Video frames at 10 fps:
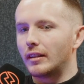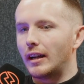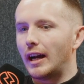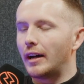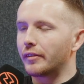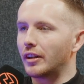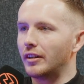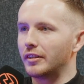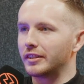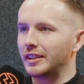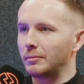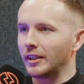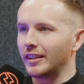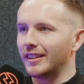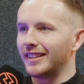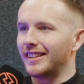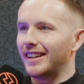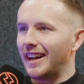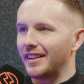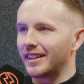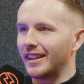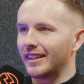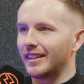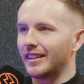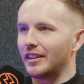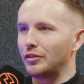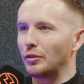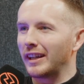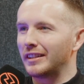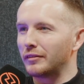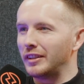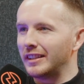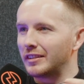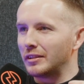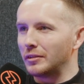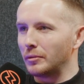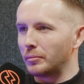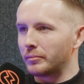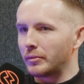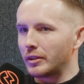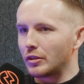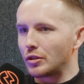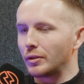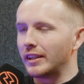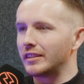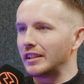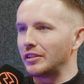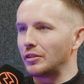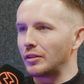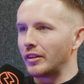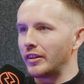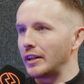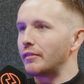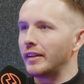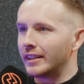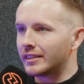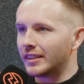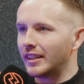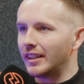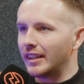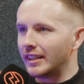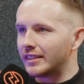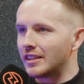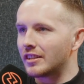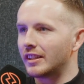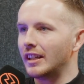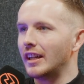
half cut or steaming at the gig, you kind of need to showcase that you're their friend, essentially.